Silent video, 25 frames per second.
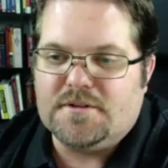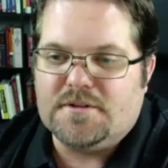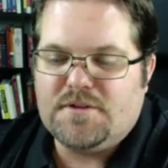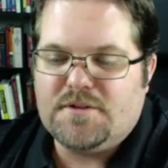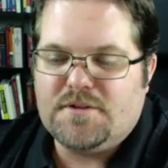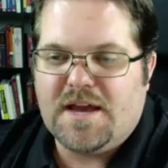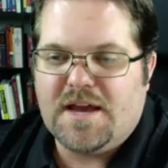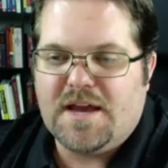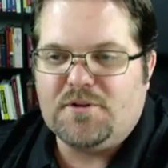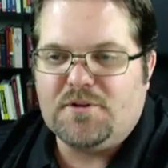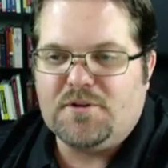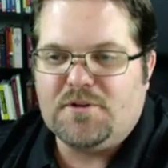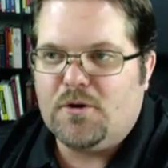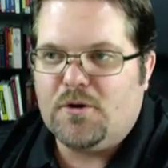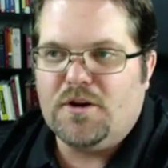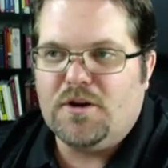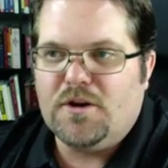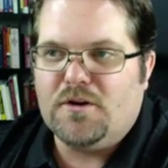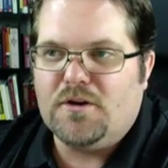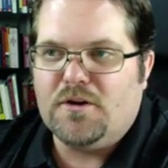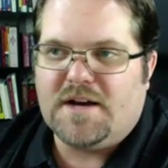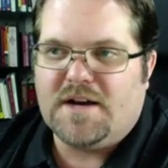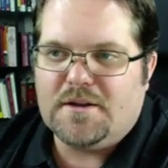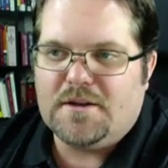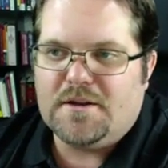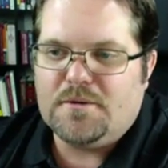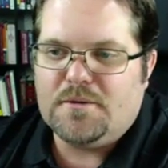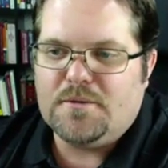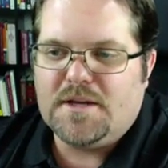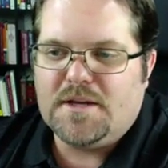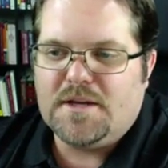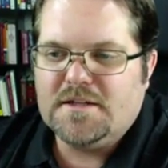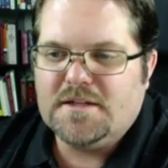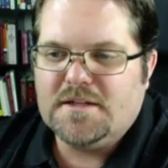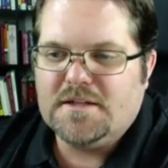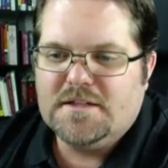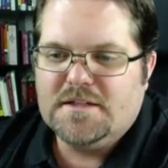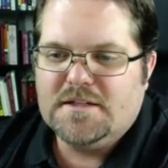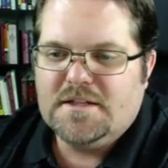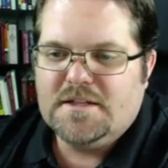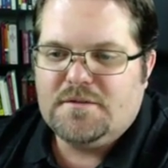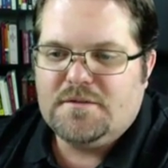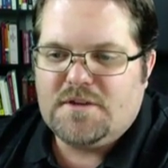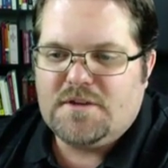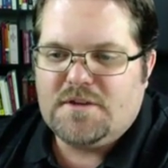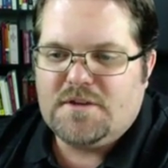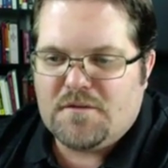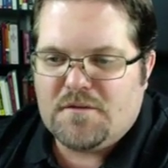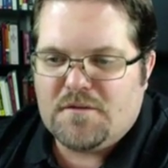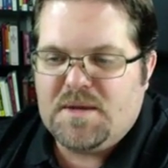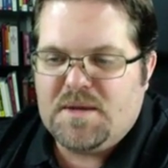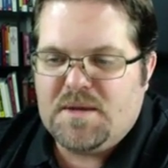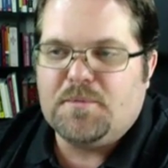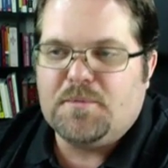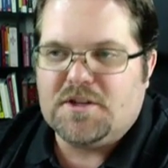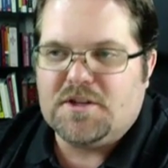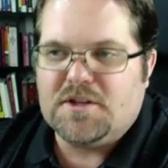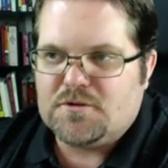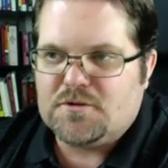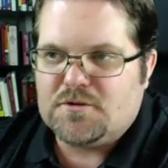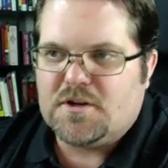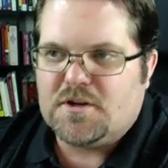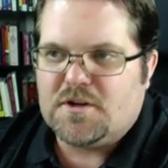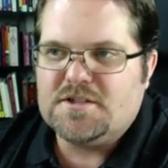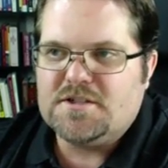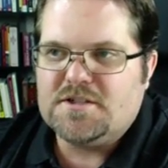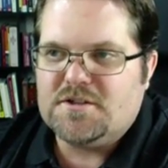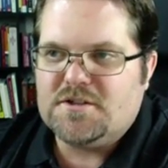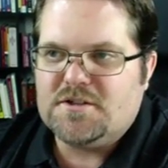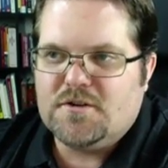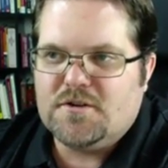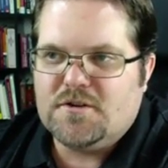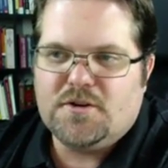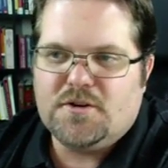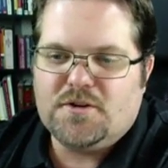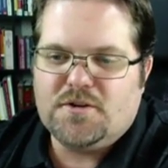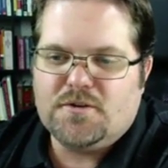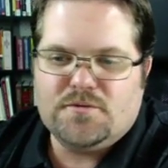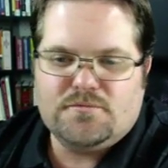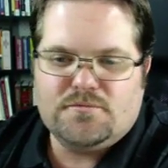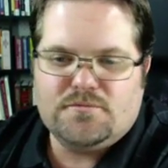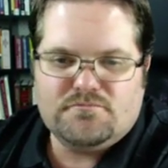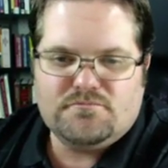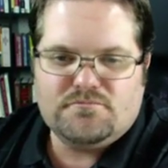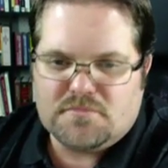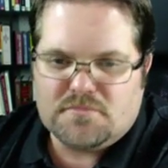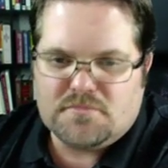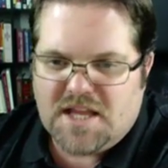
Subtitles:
If you have a loyal following, you have people that trust you, know you,